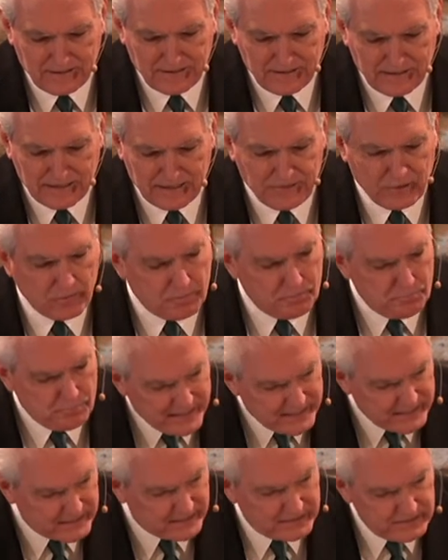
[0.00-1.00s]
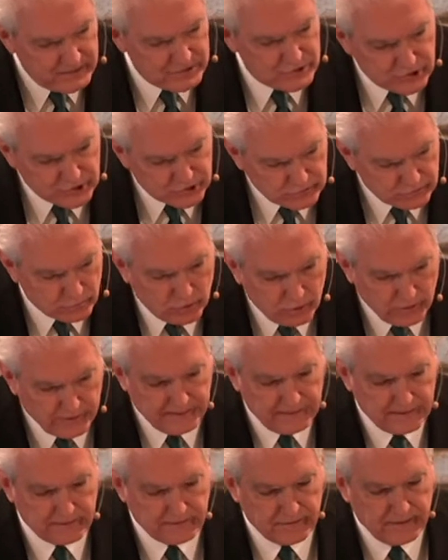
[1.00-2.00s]
And they're bent on
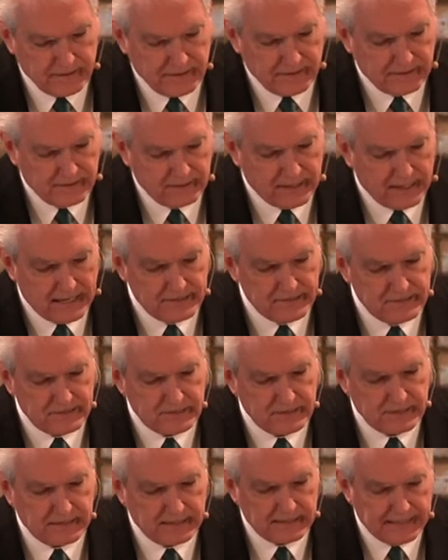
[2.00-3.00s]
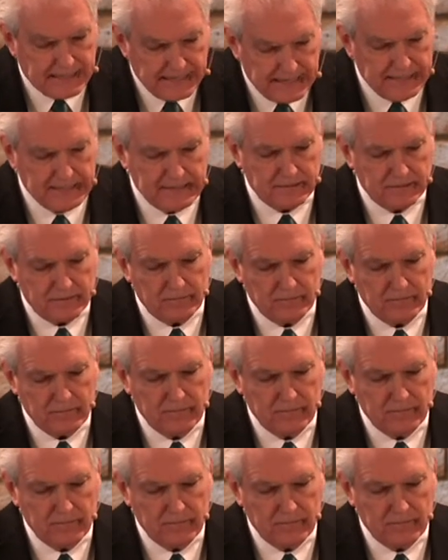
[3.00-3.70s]
destroying God's kingdom.